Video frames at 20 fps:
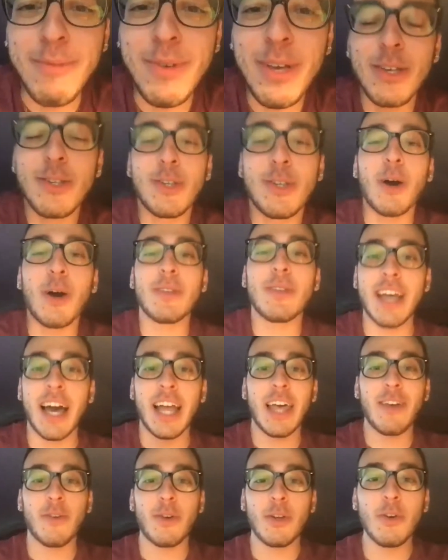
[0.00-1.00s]
So tell
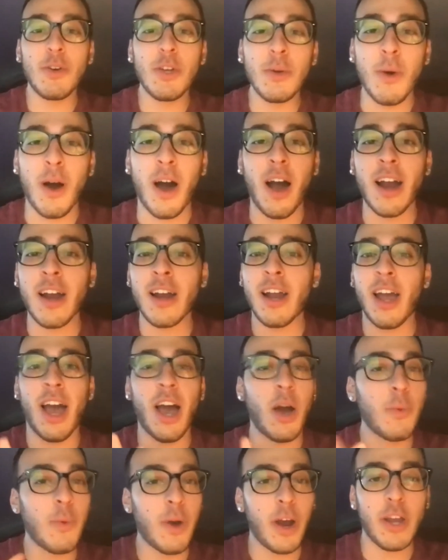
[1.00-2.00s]
everyone who you are,
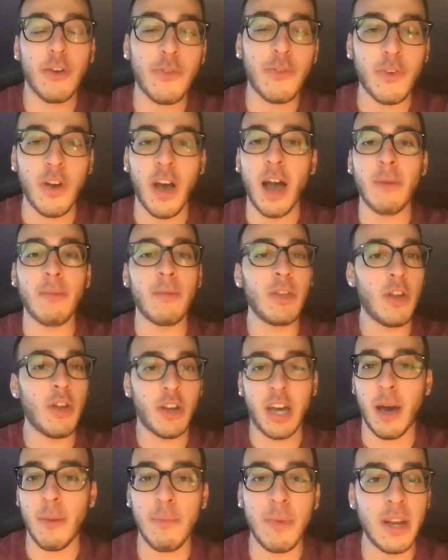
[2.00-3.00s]
where you're from, your
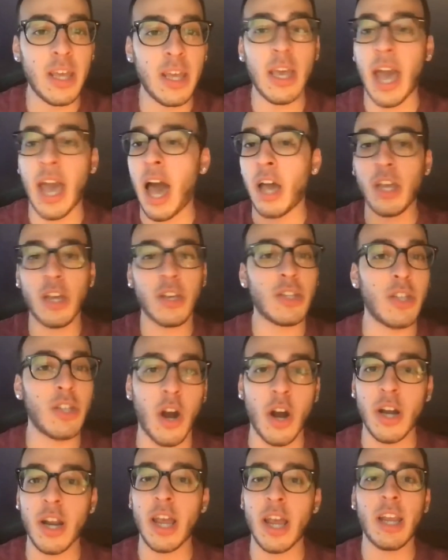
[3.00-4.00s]
company, how you
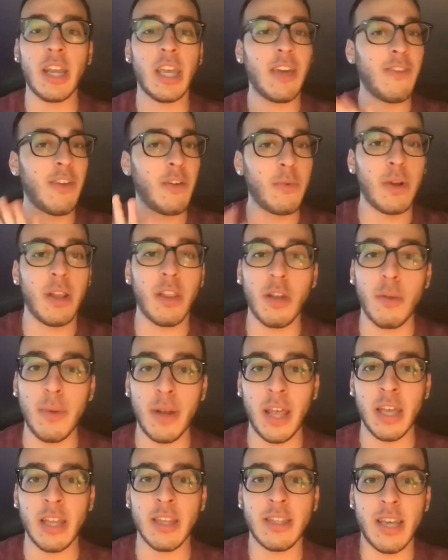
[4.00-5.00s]
started. Give everyone a little bit of
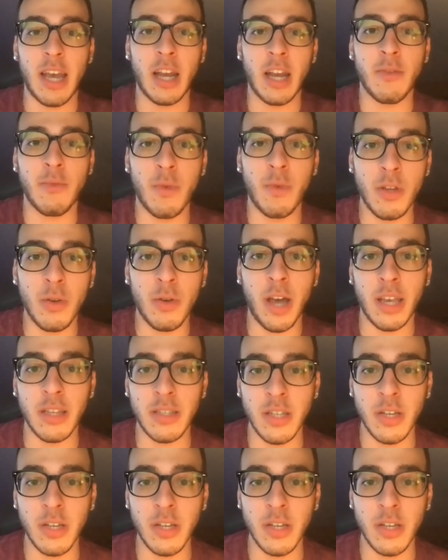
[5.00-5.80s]
insight of what you guys do.